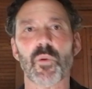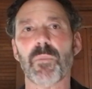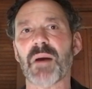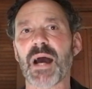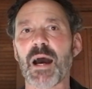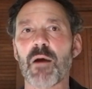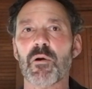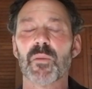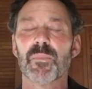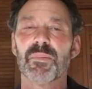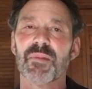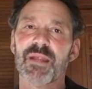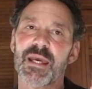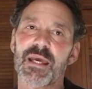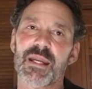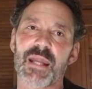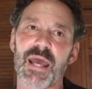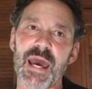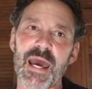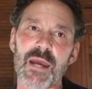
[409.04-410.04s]
power
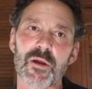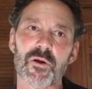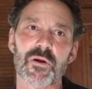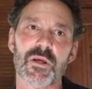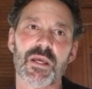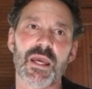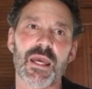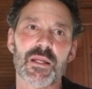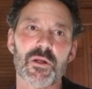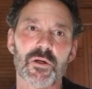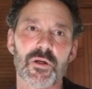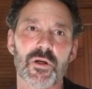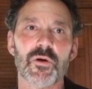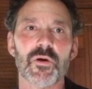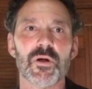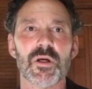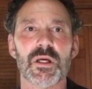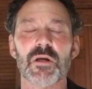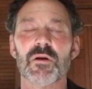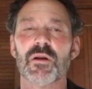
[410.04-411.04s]
plant aggregator,
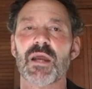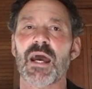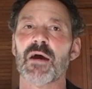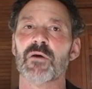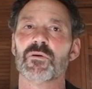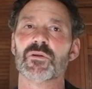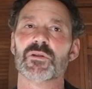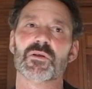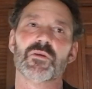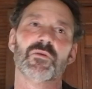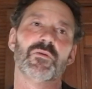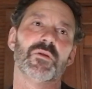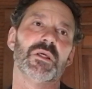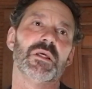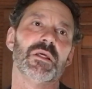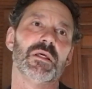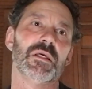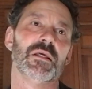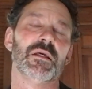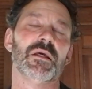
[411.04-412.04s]
clear down to
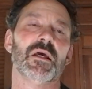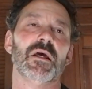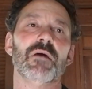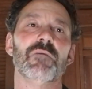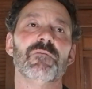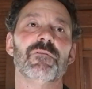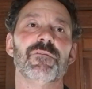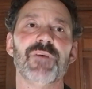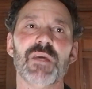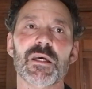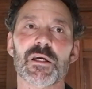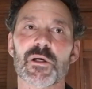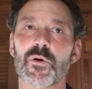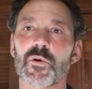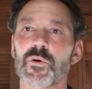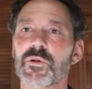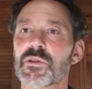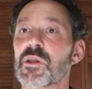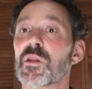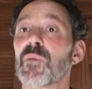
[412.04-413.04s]
the
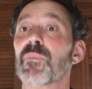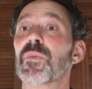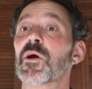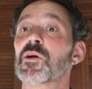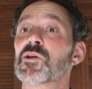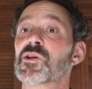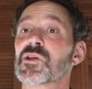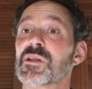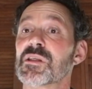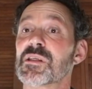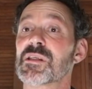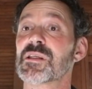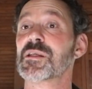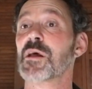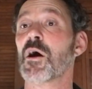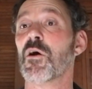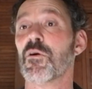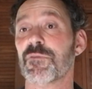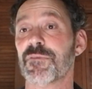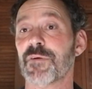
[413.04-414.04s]
vehicle to the person's
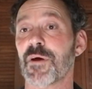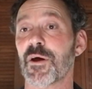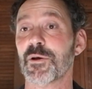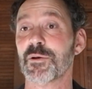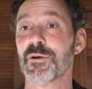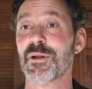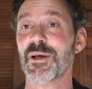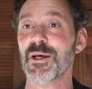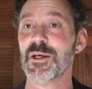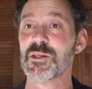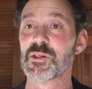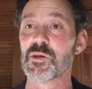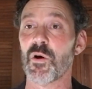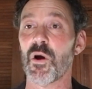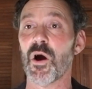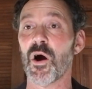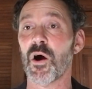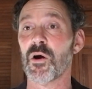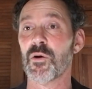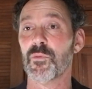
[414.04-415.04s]
cell phone. So
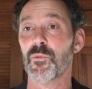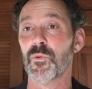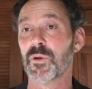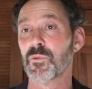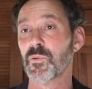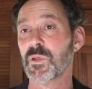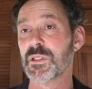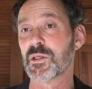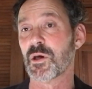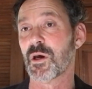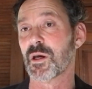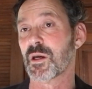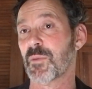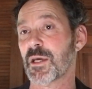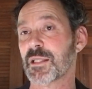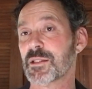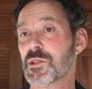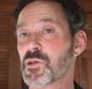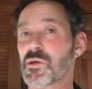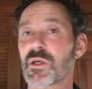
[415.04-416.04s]
when we talk
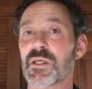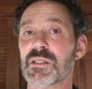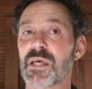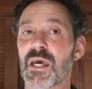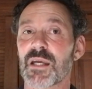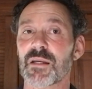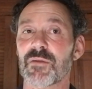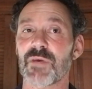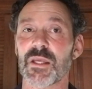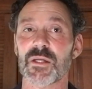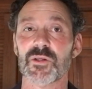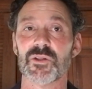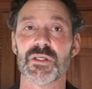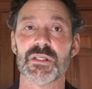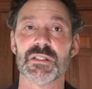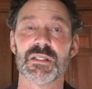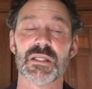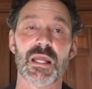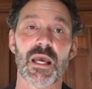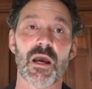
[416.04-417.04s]
about the transactive energy
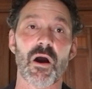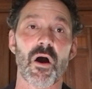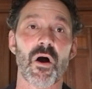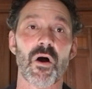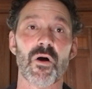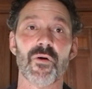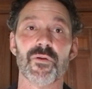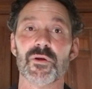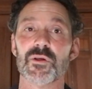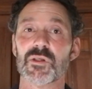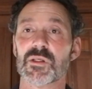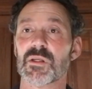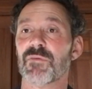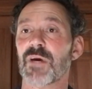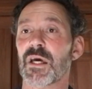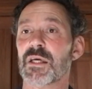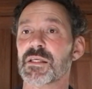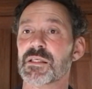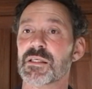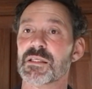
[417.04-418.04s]
today, all those
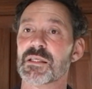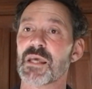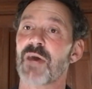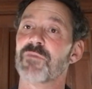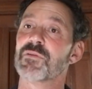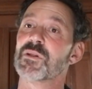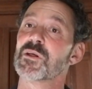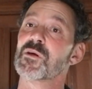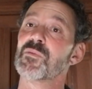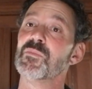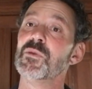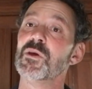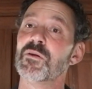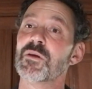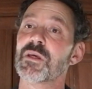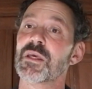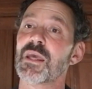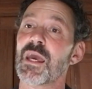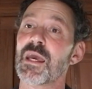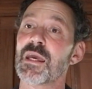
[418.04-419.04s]
devices have to
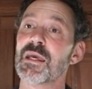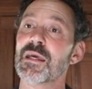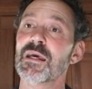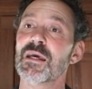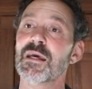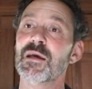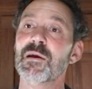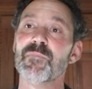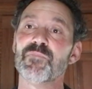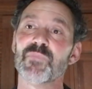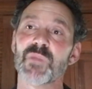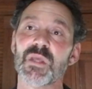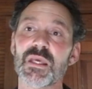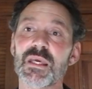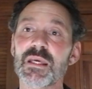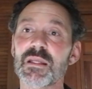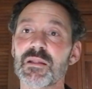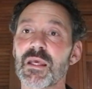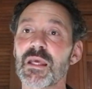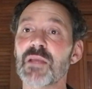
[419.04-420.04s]
communicate
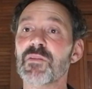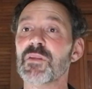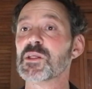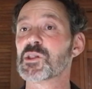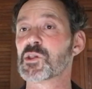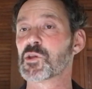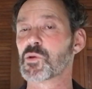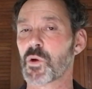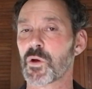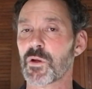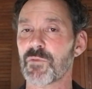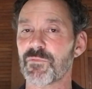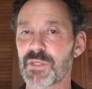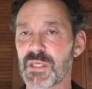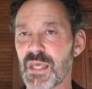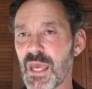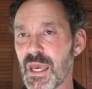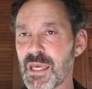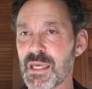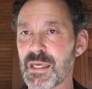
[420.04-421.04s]
in this sort of
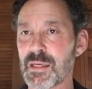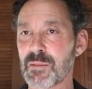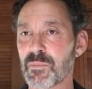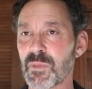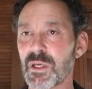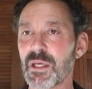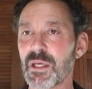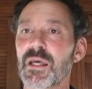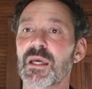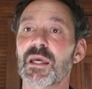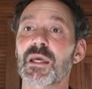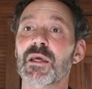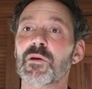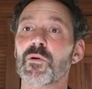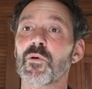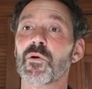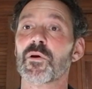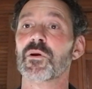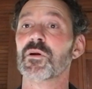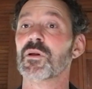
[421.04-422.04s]
game in
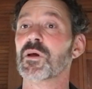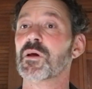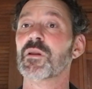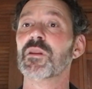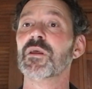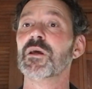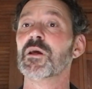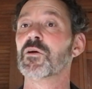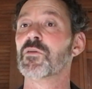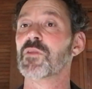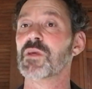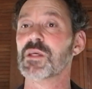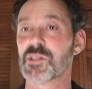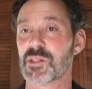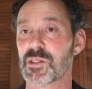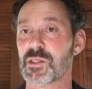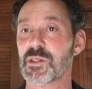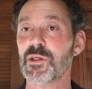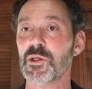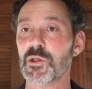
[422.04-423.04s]
order to clear
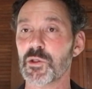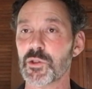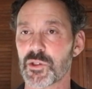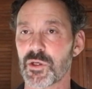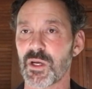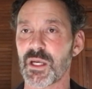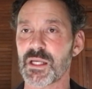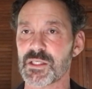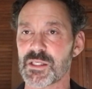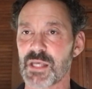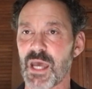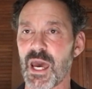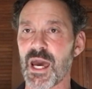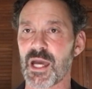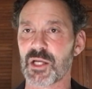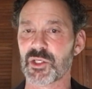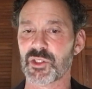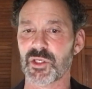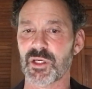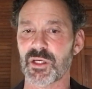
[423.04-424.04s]
this new
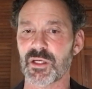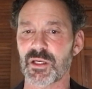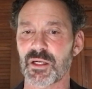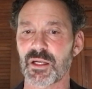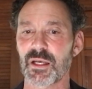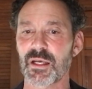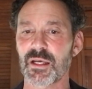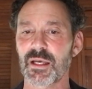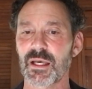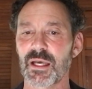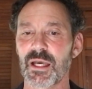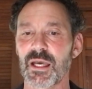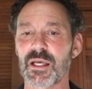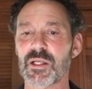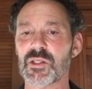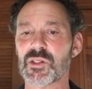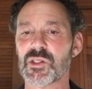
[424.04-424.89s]
transaction. And